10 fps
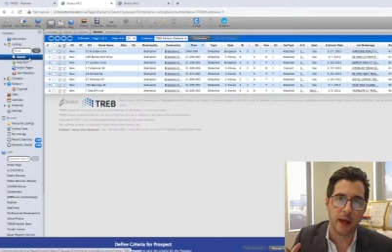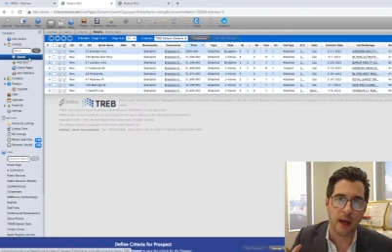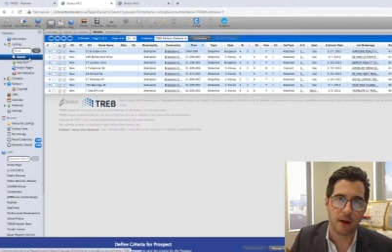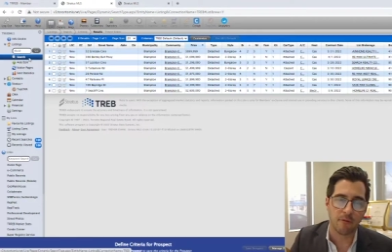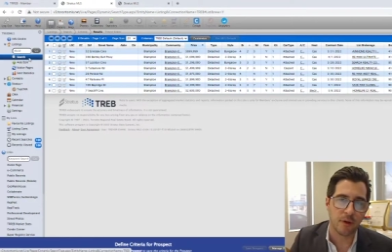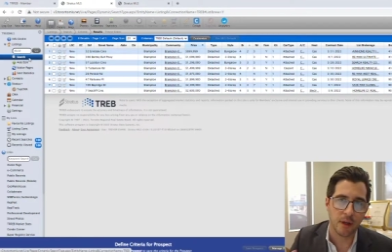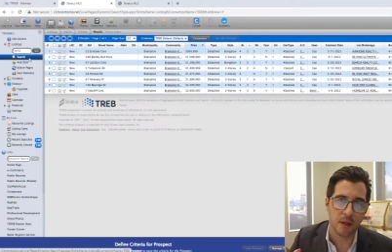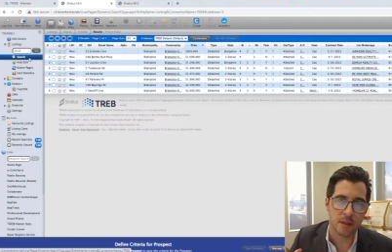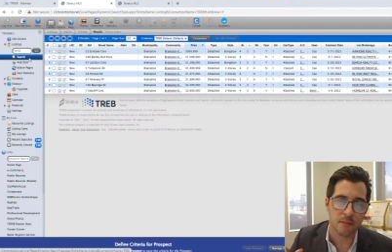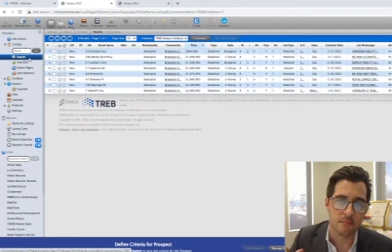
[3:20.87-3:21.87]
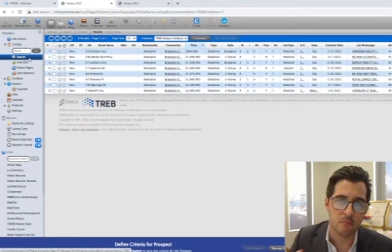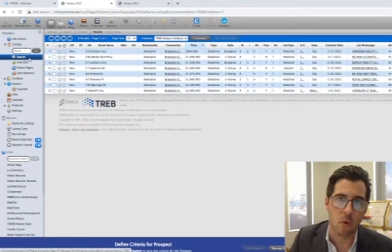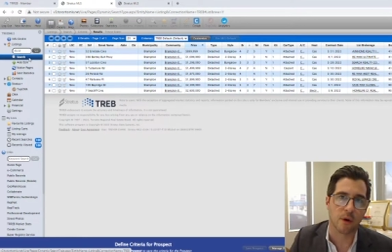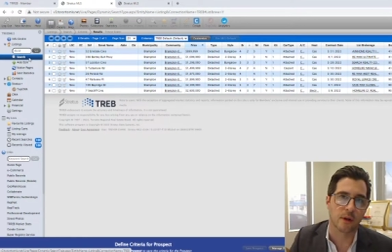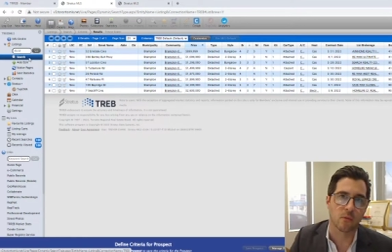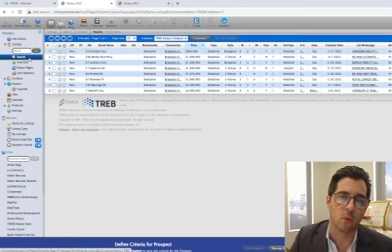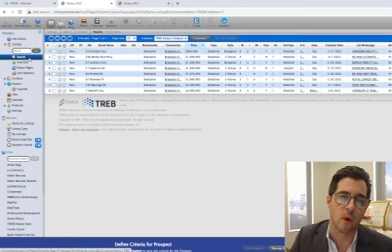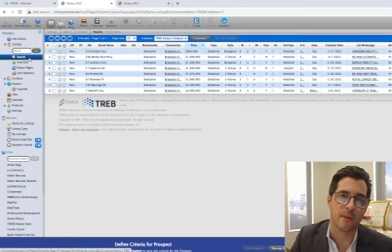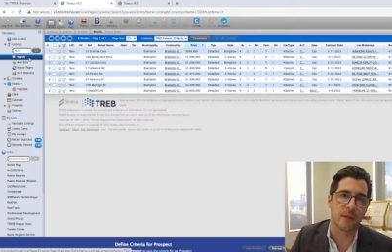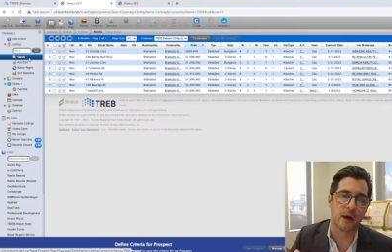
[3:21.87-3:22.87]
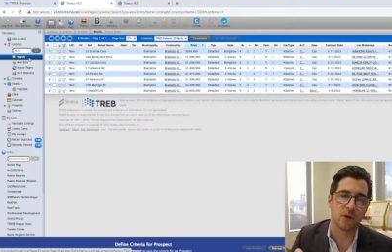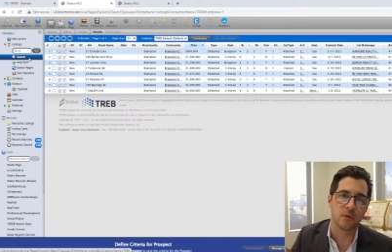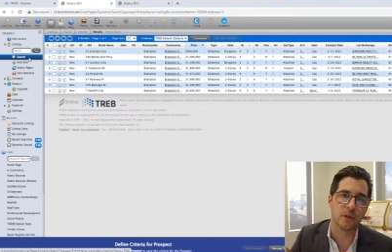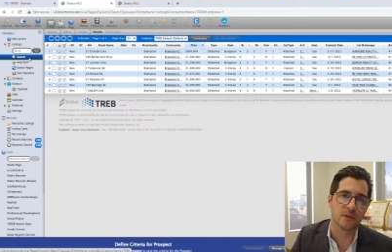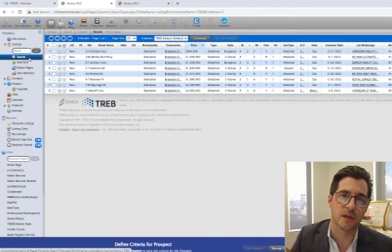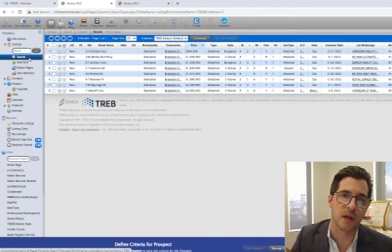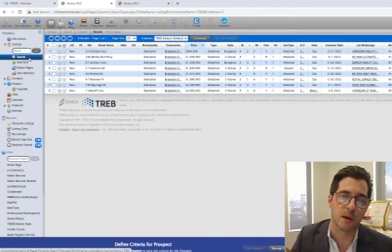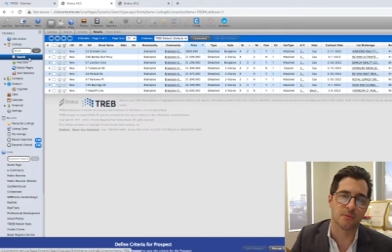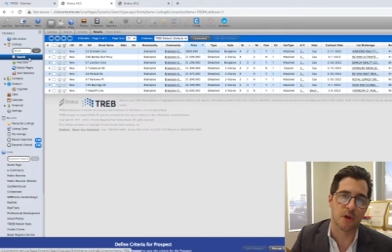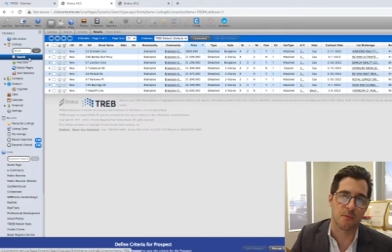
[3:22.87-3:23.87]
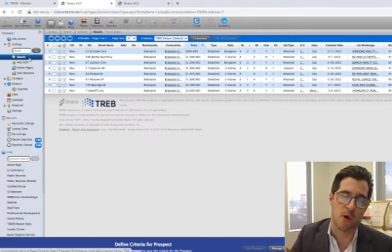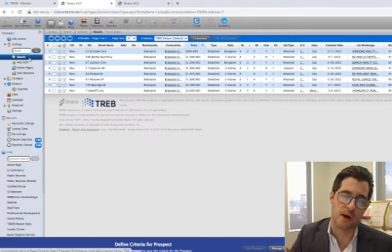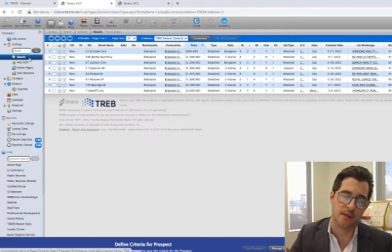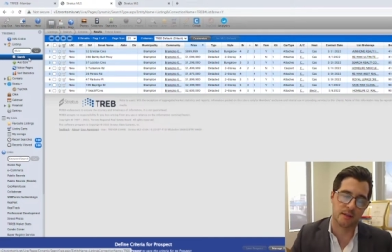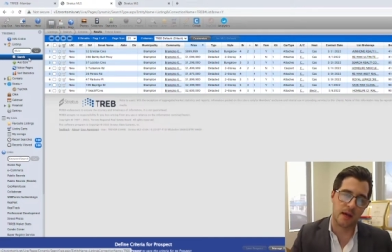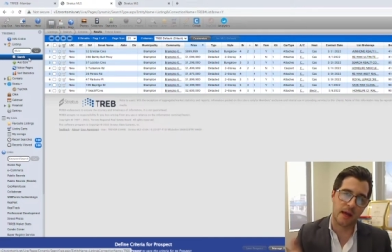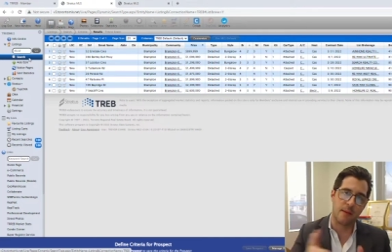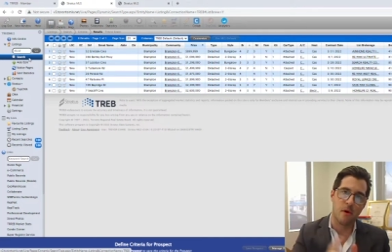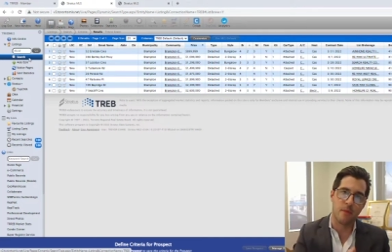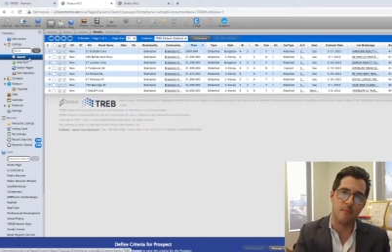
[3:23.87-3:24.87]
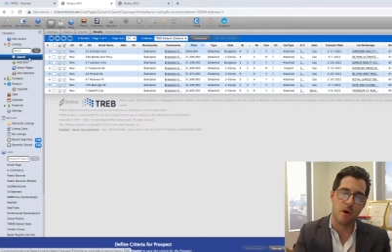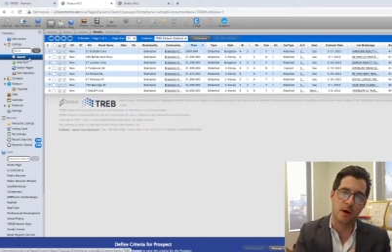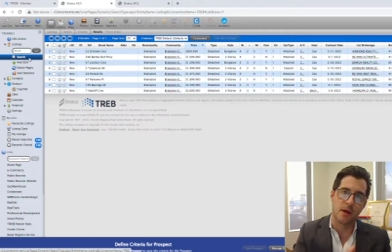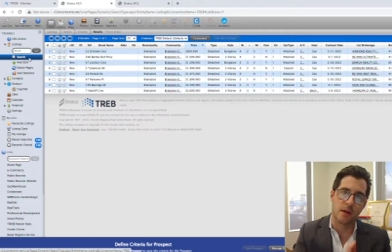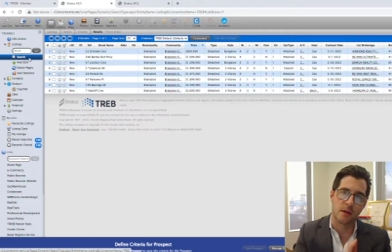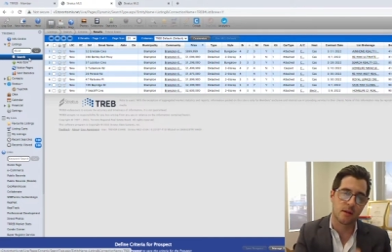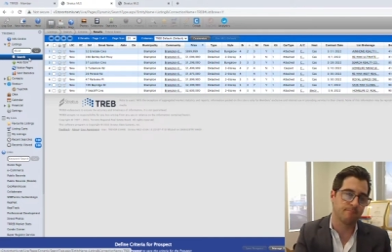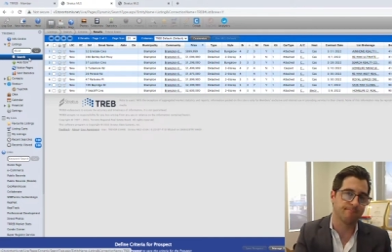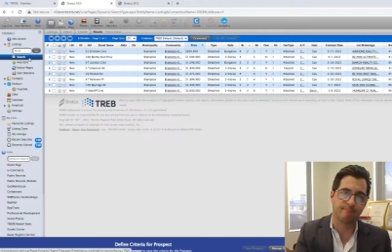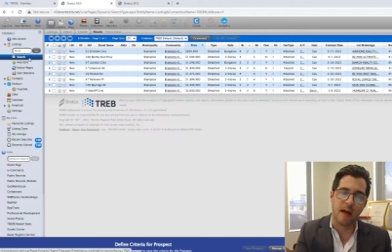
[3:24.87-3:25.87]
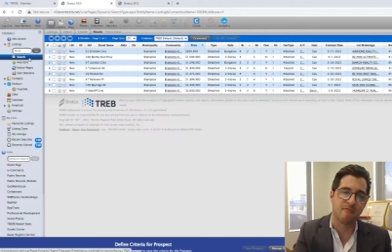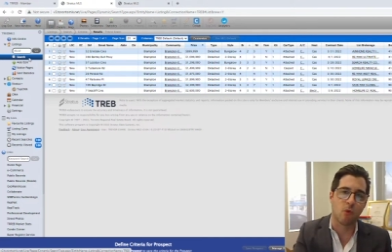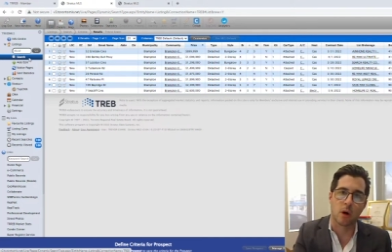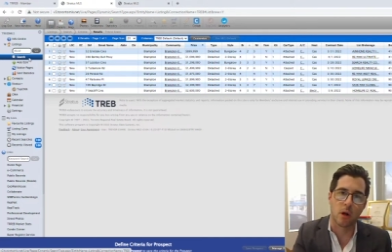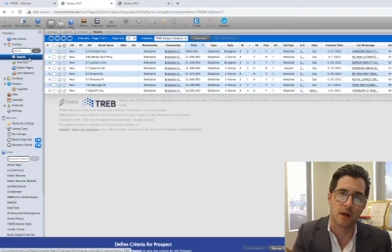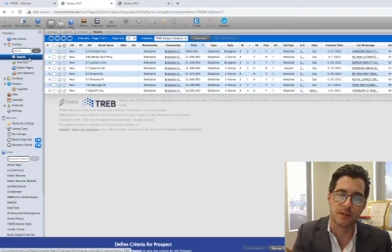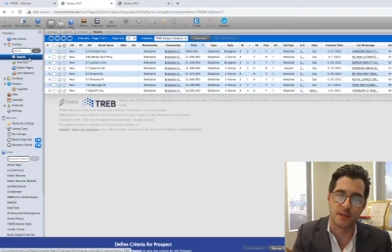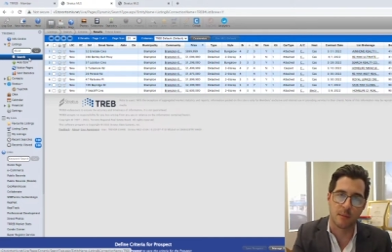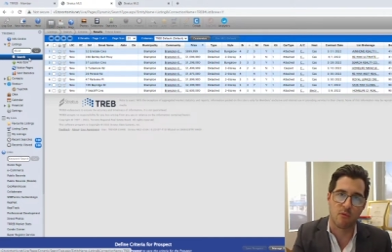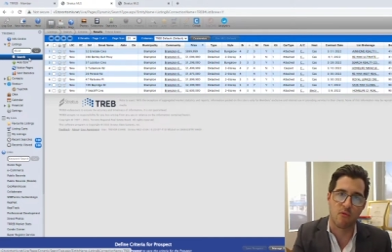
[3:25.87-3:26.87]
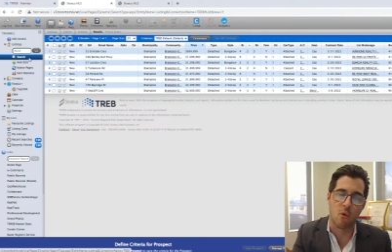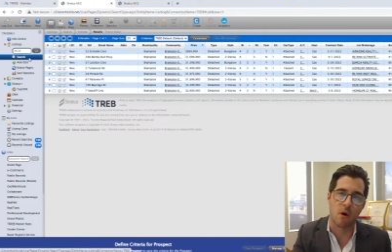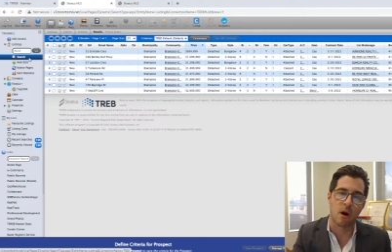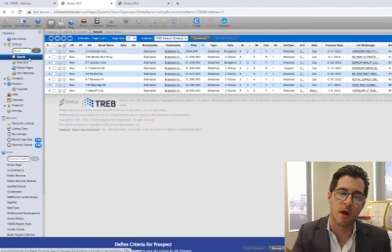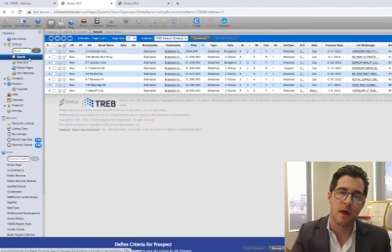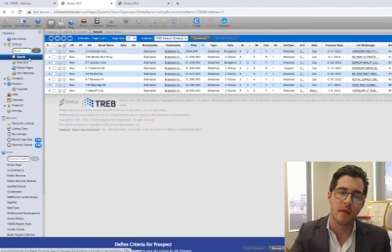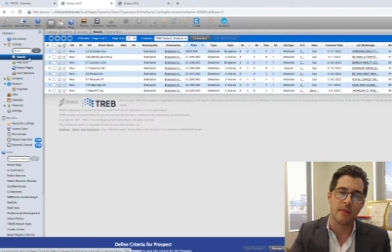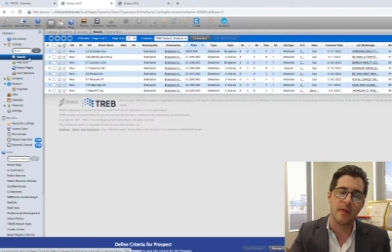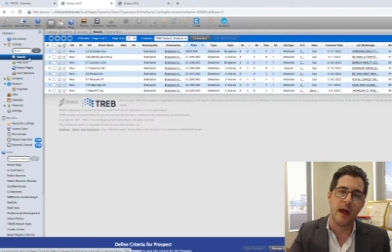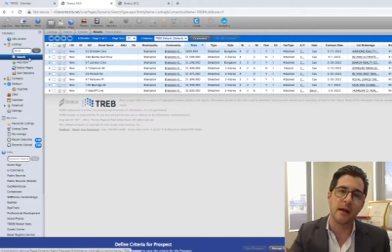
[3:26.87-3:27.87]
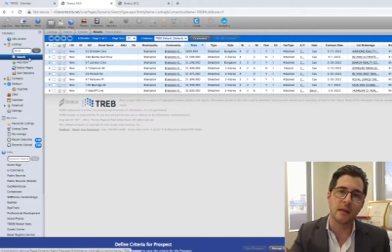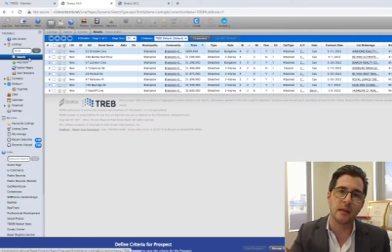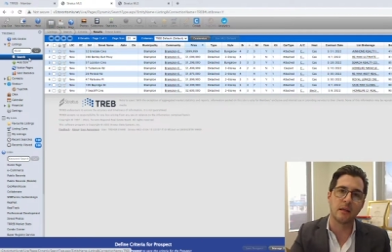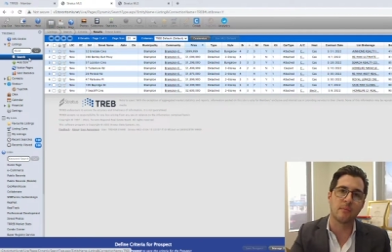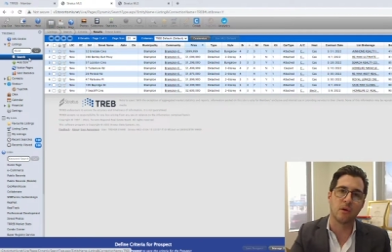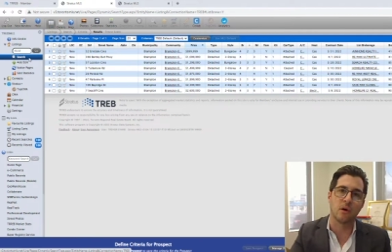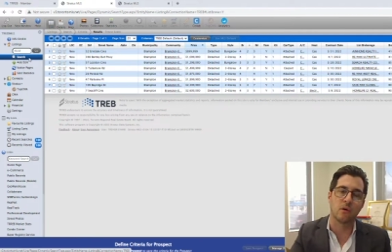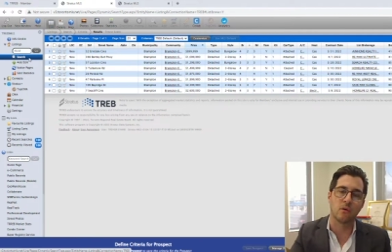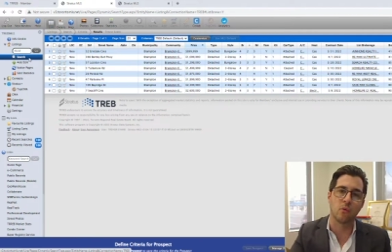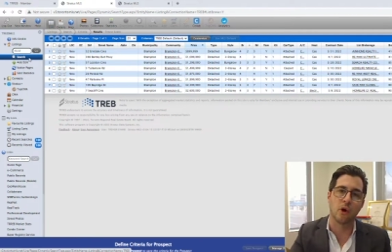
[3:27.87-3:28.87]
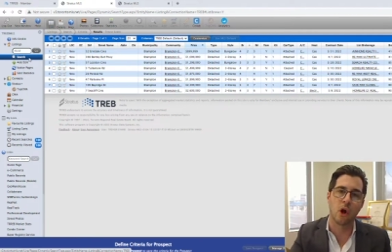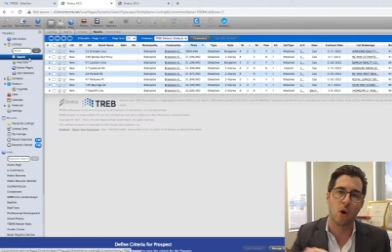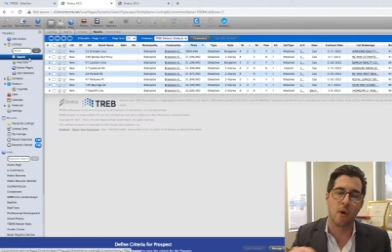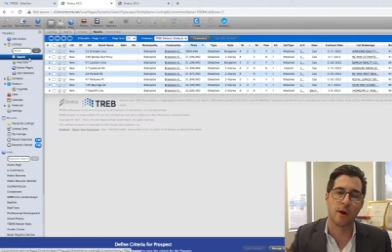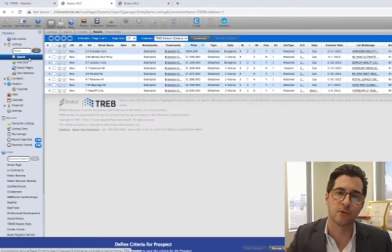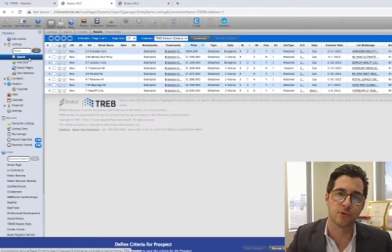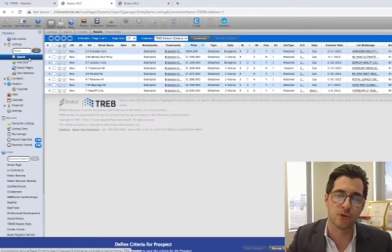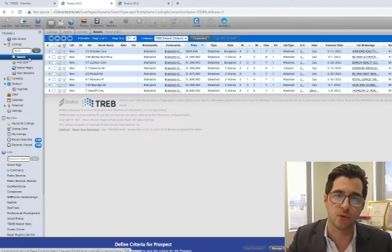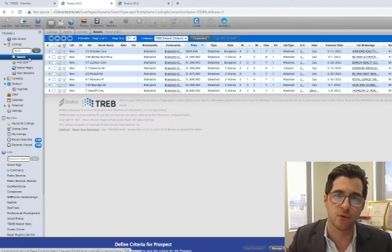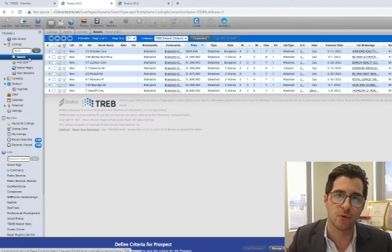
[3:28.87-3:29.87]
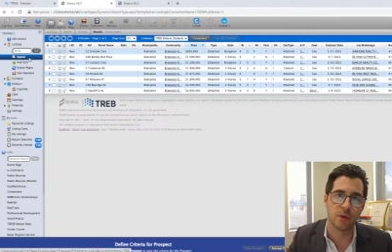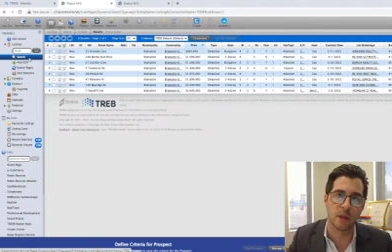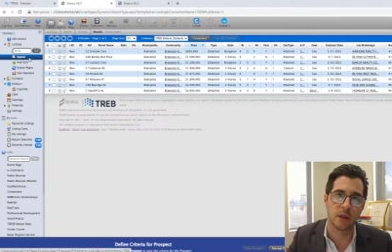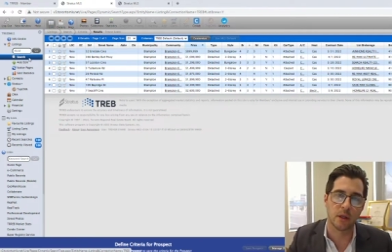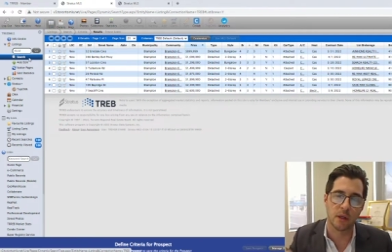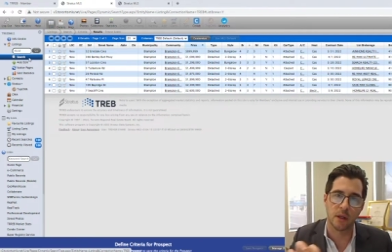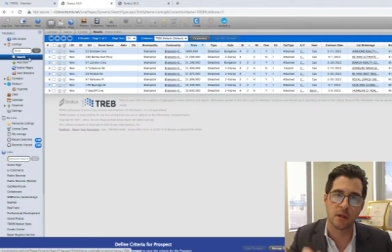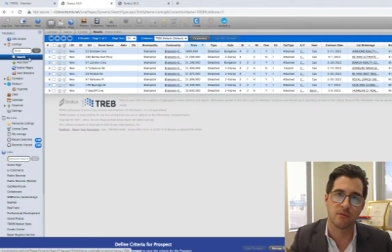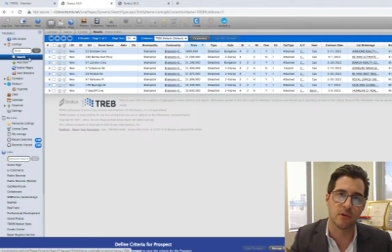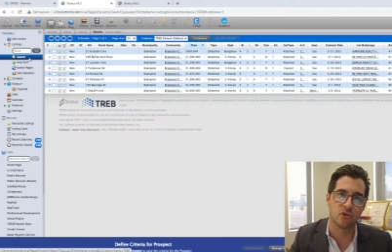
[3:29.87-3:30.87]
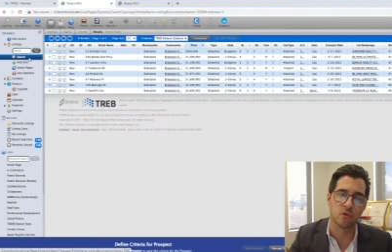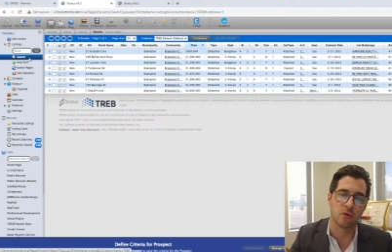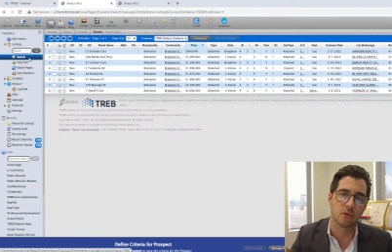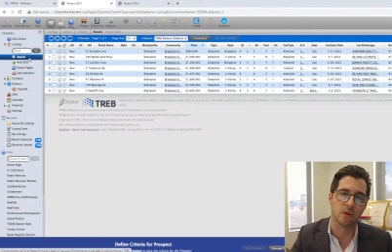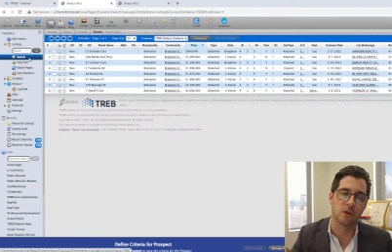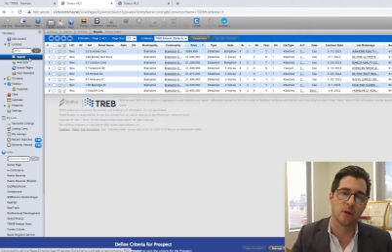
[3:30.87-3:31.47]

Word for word: Every morning when a new listing comes on the market, say it came on the market at 4 o'clock the day before, that email will go out to the individual